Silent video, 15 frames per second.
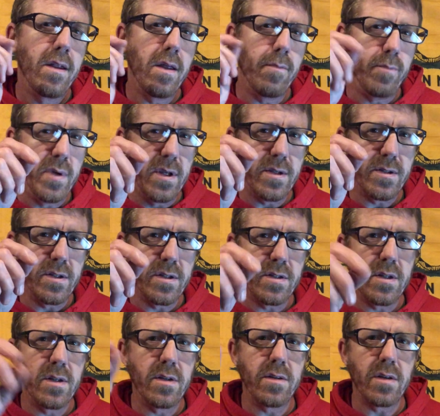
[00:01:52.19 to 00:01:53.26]
that
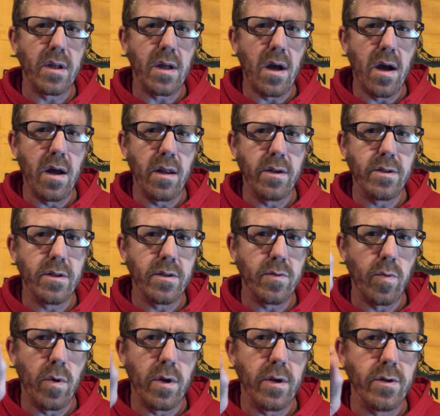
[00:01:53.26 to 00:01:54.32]
businesses and
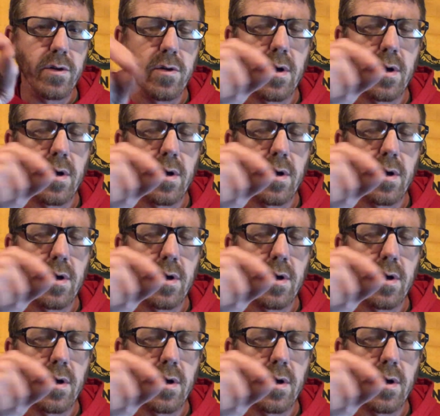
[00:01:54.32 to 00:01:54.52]
colleges wanted